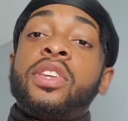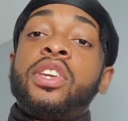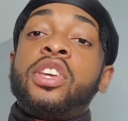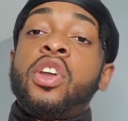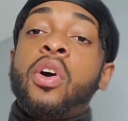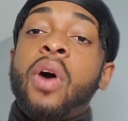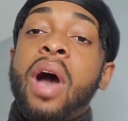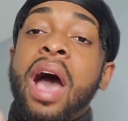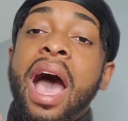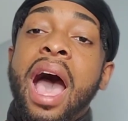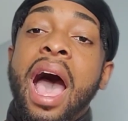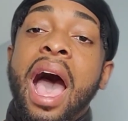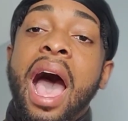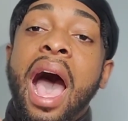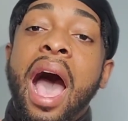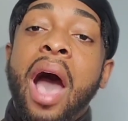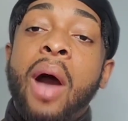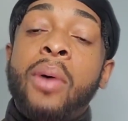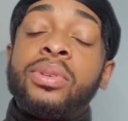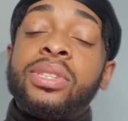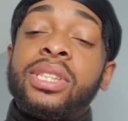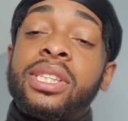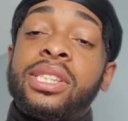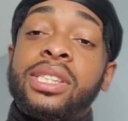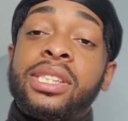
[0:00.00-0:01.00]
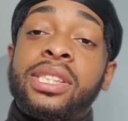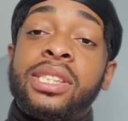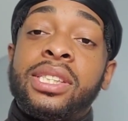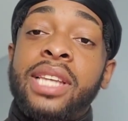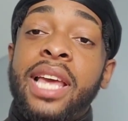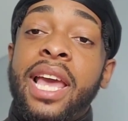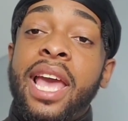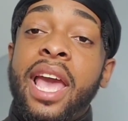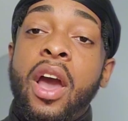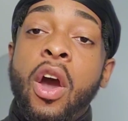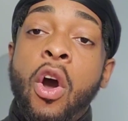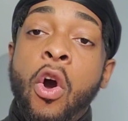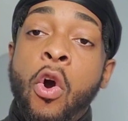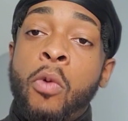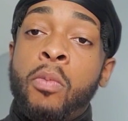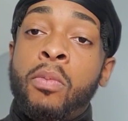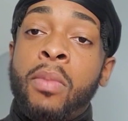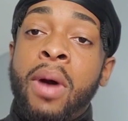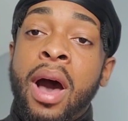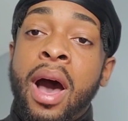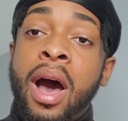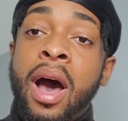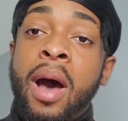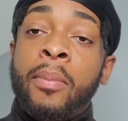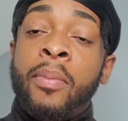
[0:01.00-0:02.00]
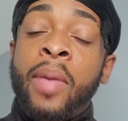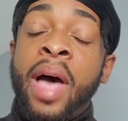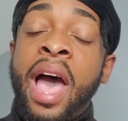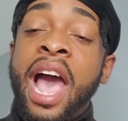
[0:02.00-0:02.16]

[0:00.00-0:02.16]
I was a stay-at-home mom.